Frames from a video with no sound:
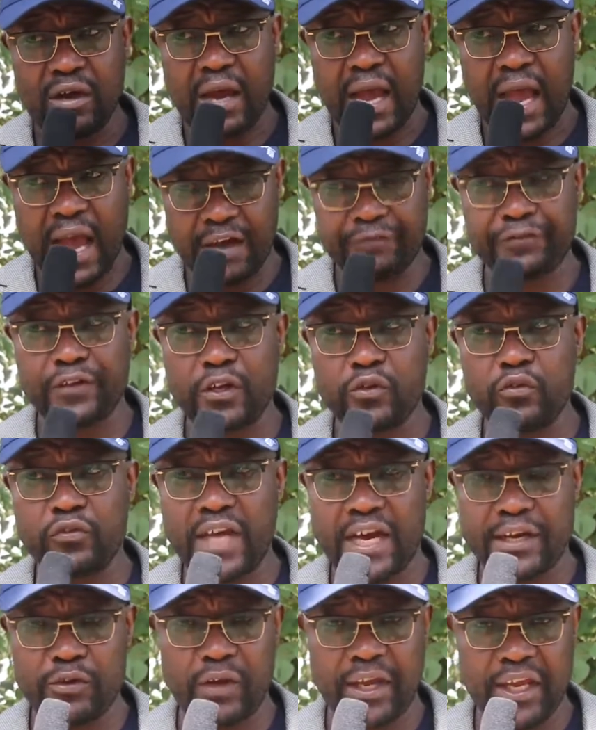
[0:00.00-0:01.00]
after you've
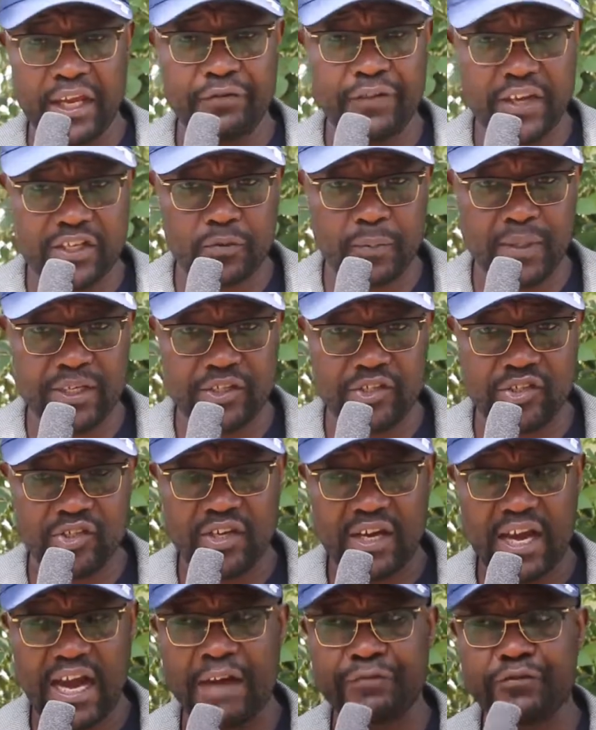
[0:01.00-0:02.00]
done your investment,
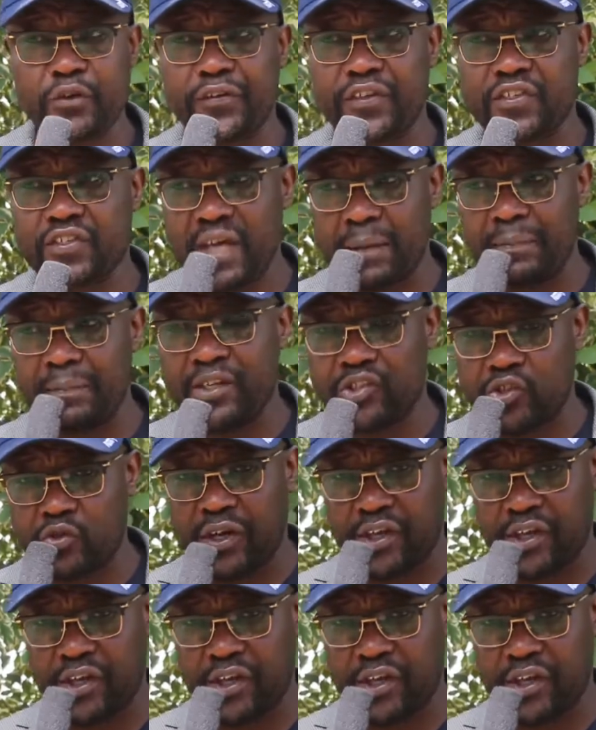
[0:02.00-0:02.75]
after you've established your